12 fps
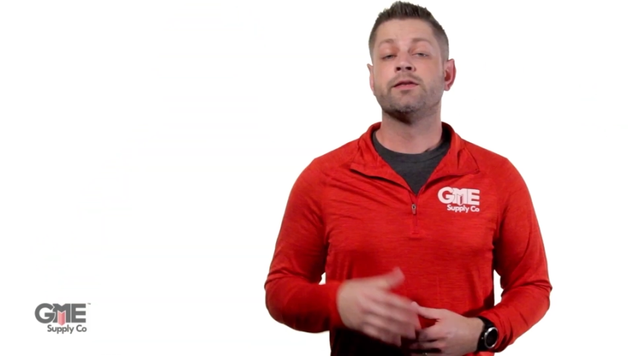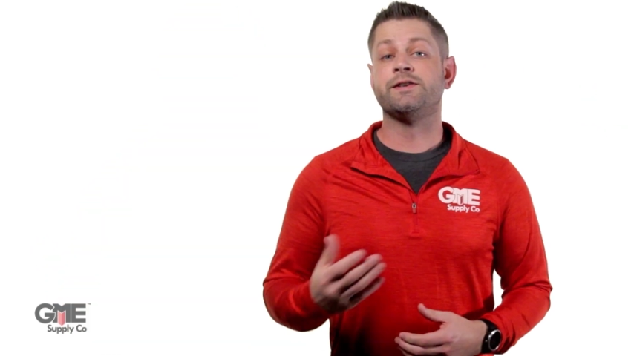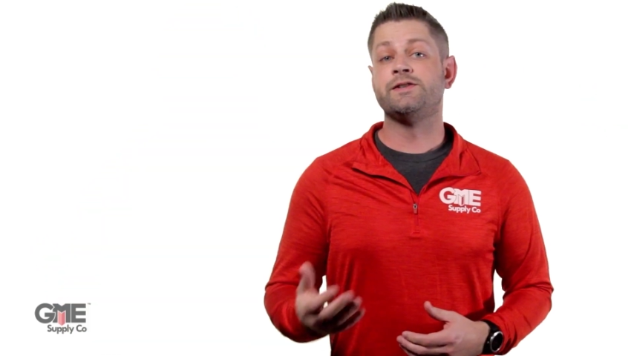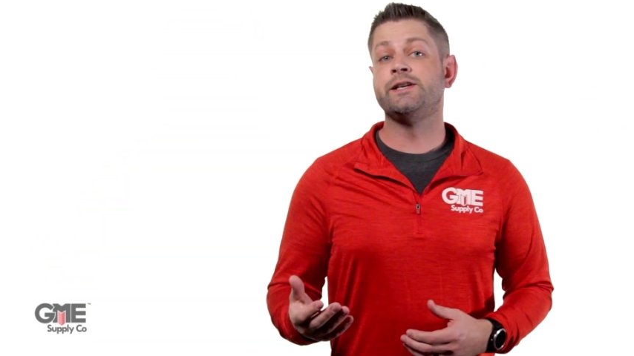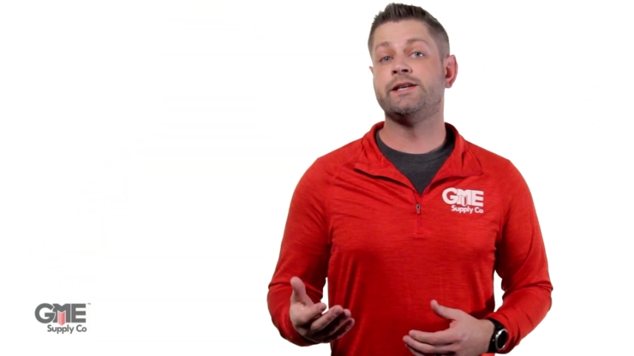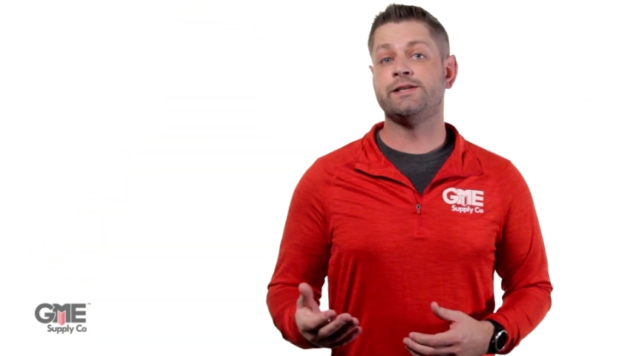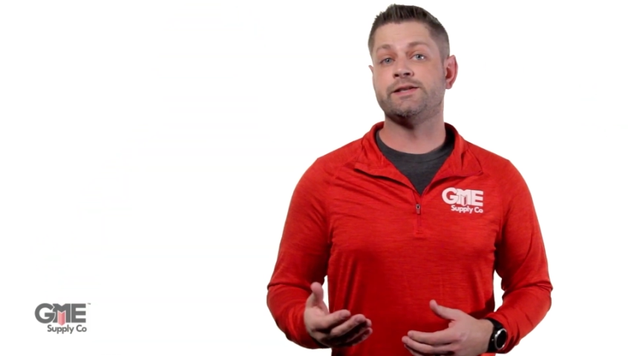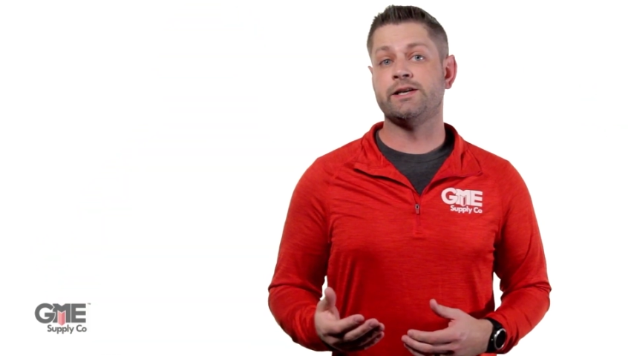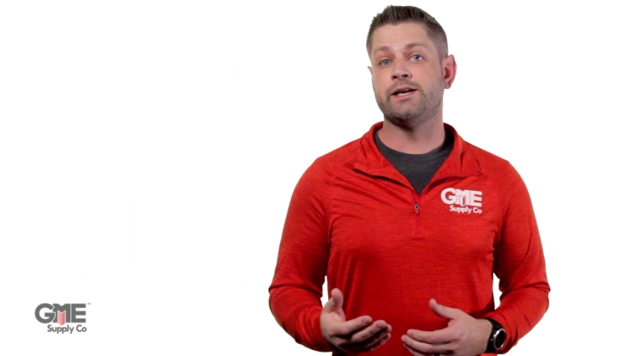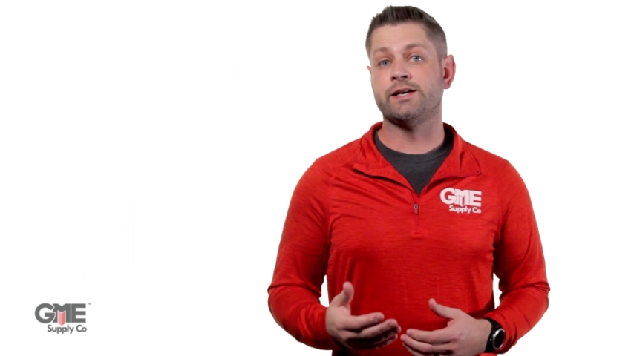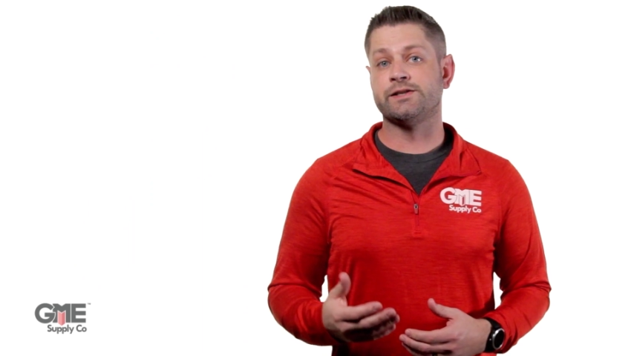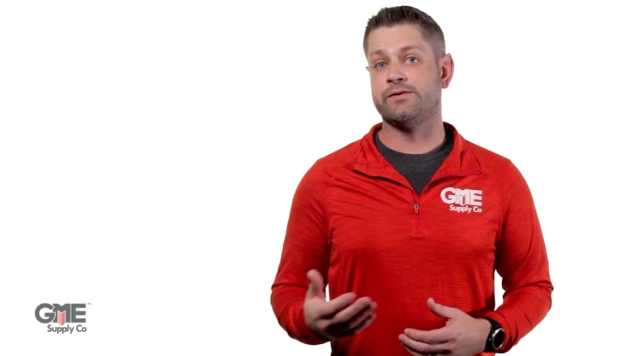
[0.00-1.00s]
The
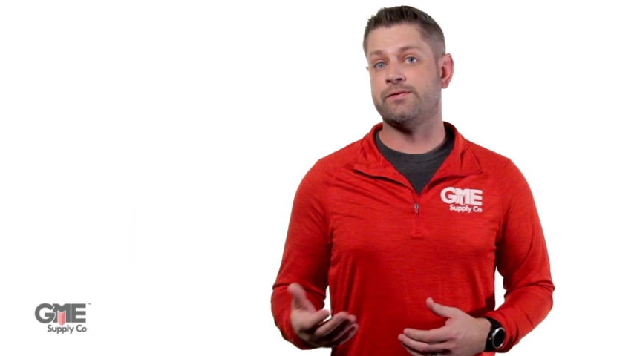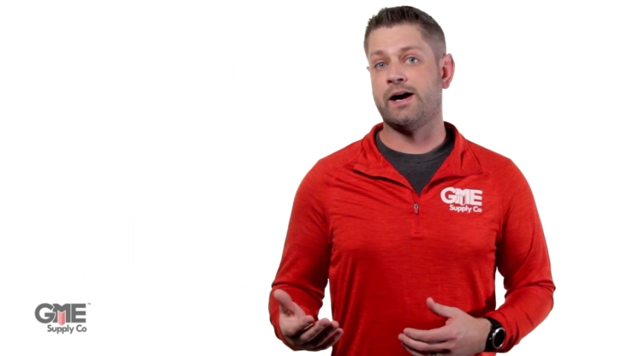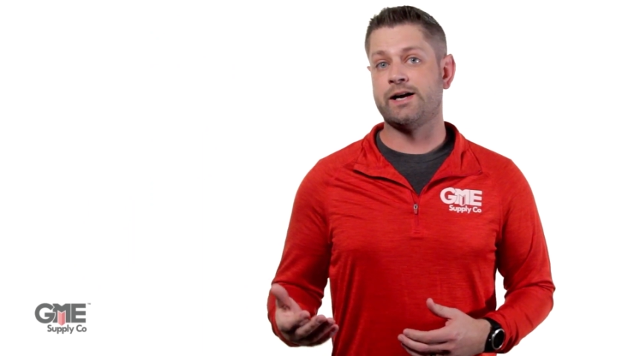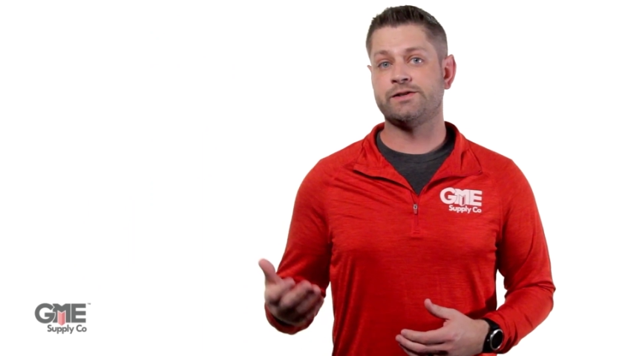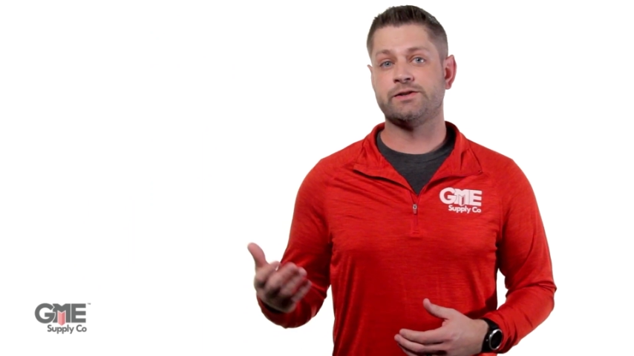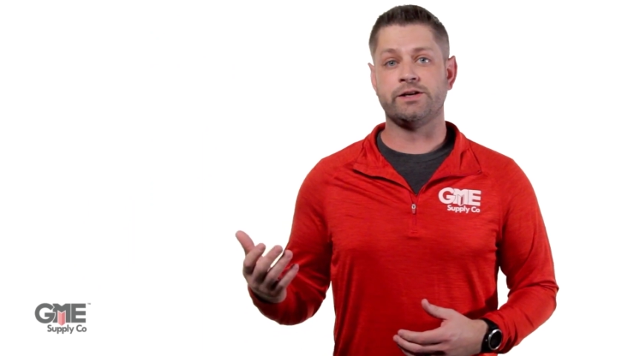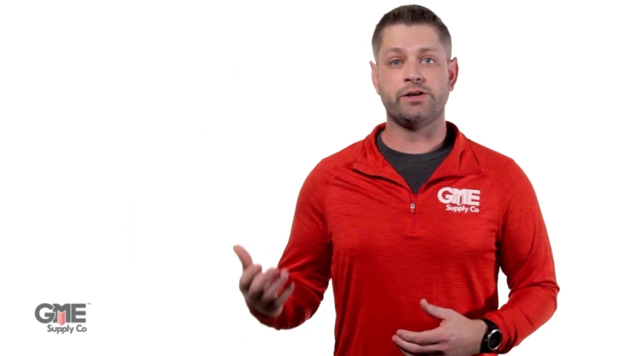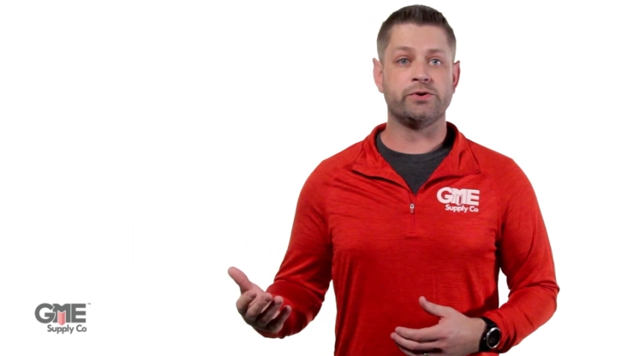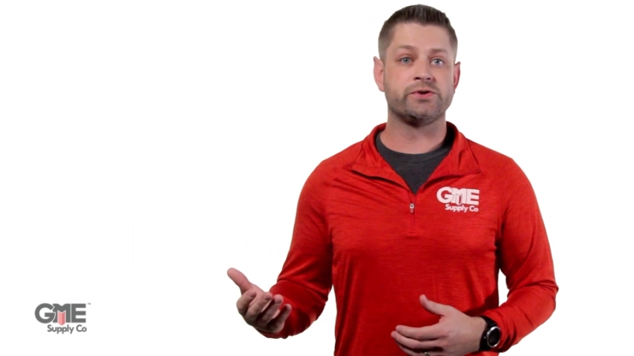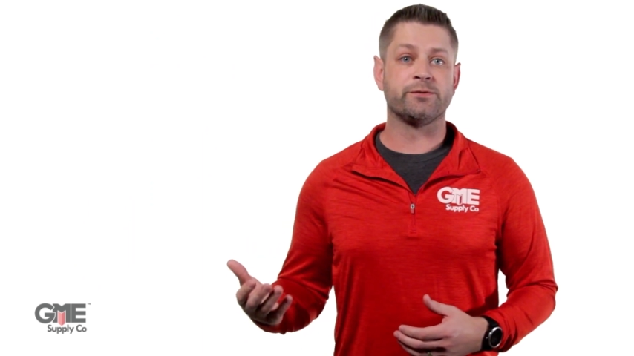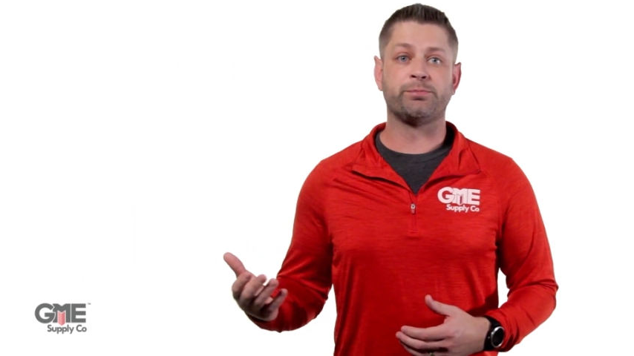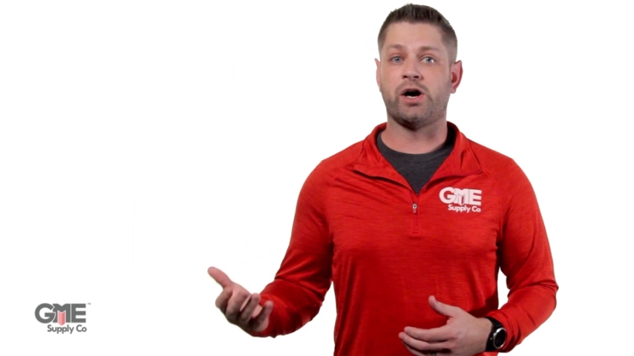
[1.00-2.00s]
CDC has advised the use of